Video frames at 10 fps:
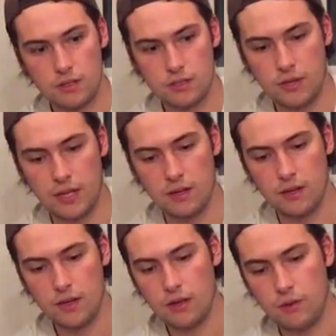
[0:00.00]
so
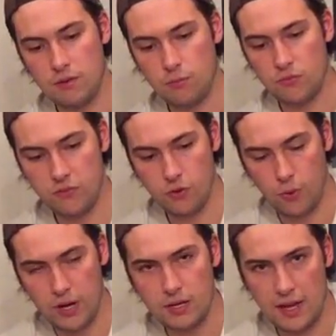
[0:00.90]
that if
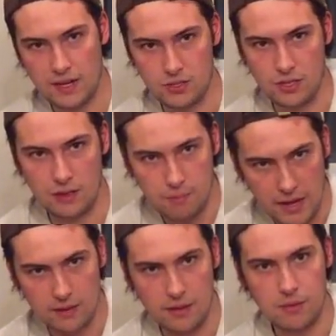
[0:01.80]
you're waiting to actually
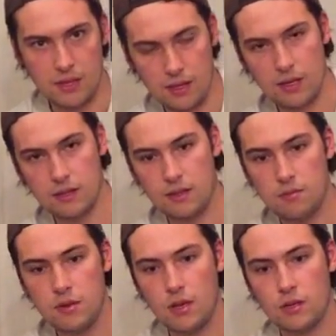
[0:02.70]
impact them and then hit
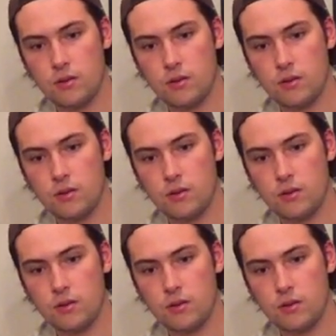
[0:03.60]
them,